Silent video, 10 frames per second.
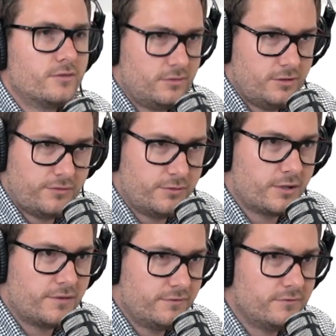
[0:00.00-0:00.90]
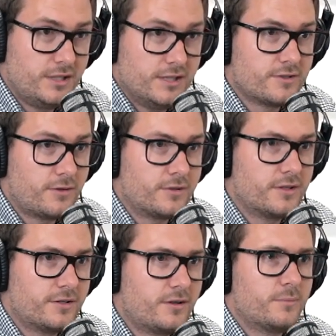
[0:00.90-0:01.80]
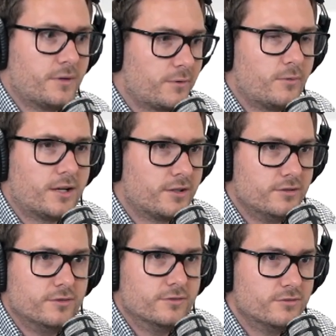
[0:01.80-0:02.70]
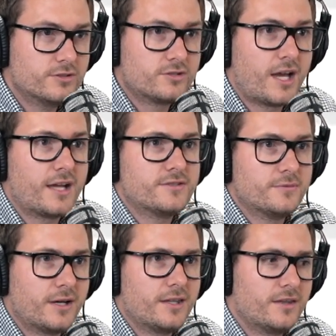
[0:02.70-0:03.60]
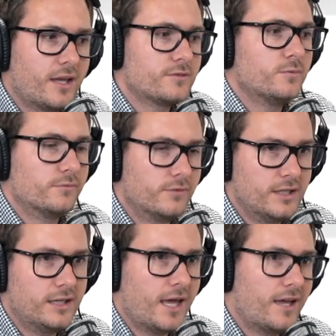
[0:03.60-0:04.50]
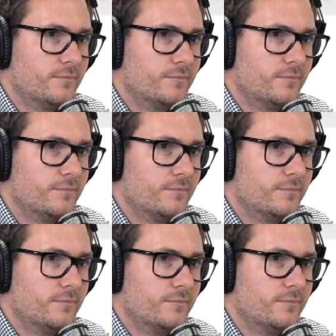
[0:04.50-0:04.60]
"You're 40 years old at the time. Like, why don't you just change the way?" And that's what really gave